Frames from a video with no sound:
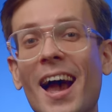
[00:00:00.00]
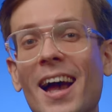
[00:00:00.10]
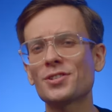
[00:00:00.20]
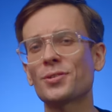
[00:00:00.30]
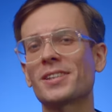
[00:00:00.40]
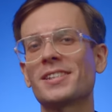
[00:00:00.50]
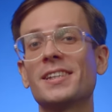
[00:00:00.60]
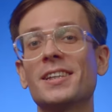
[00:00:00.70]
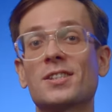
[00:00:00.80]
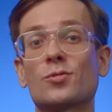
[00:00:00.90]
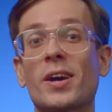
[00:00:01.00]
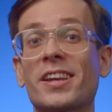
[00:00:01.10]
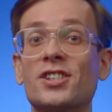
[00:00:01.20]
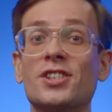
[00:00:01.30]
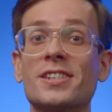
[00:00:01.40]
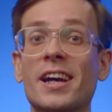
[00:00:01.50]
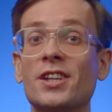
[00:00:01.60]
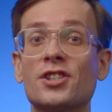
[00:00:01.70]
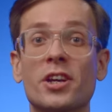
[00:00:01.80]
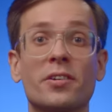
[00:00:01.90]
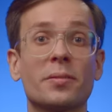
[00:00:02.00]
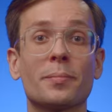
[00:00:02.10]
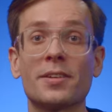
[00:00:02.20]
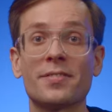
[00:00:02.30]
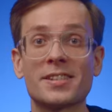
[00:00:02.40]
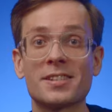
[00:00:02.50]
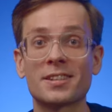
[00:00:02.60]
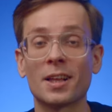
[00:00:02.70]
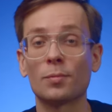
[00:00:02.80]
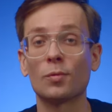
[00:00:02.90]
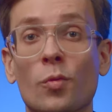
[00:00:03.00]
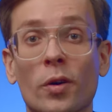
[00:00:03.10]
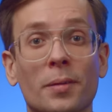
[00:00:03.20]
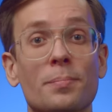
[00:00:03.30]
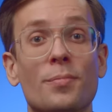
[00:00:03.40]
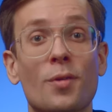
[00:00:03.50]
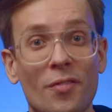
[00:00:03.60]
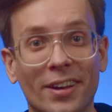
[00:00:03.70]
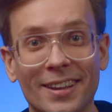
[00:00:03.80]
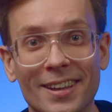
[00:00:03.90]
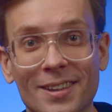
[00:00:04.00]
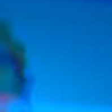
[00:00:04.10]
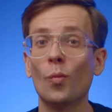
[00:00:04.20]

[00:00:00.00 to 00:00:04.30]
As you can see, the strategies I share in my Investors Club work perfectly.